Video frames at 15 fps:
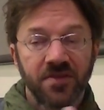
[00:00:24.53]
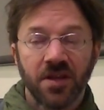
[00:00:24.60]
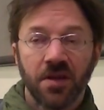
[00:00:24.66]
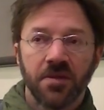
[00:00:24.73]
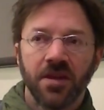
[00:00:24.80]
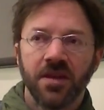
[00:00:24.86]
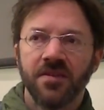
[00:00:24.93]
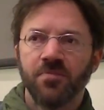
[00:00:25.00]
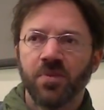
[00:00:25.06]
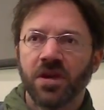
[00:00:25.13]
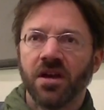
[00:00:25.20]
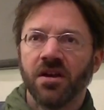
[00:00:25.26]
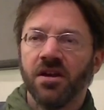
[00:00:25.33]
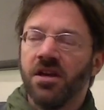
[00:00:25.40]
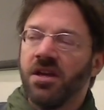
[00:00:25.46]
And I think
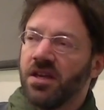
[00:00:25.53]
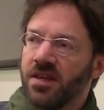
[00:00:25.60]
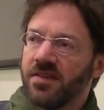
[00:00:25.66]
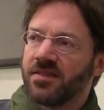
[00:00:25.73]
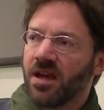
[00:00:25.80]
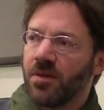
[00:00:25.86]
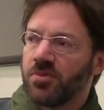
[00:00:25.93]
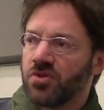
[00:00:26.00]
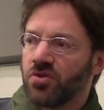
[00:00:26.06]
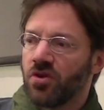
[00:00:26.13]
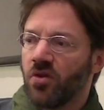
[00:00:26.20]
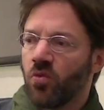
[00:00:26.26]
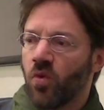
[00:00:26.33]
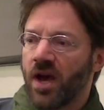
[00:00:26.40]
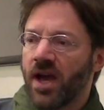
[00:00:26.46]
he's come to
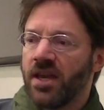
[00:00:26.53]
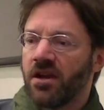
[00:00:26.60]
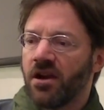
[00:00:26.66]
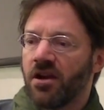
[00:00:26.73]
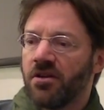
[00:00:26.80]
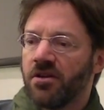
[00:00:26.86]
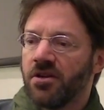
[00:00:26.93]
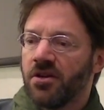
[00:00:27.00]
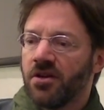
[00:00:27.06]
a wider,